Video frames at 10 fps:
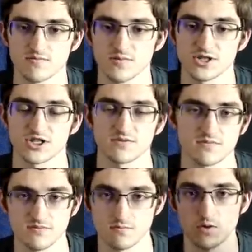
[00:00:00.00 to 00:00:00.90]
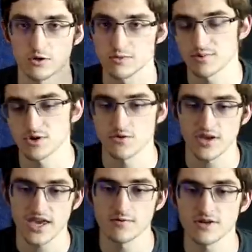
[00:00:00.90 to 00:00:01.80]
which most people are
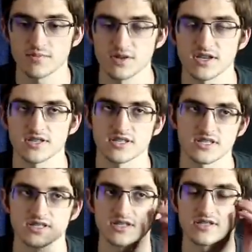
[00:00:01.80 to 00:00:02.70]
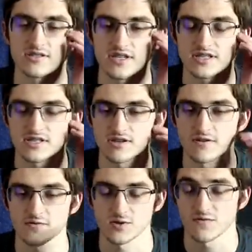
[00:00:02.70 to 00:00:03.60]
okay with because it's
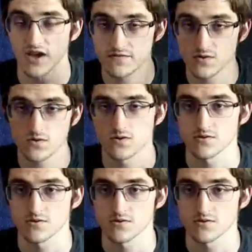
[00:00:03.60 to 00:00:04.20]
necessary for survival,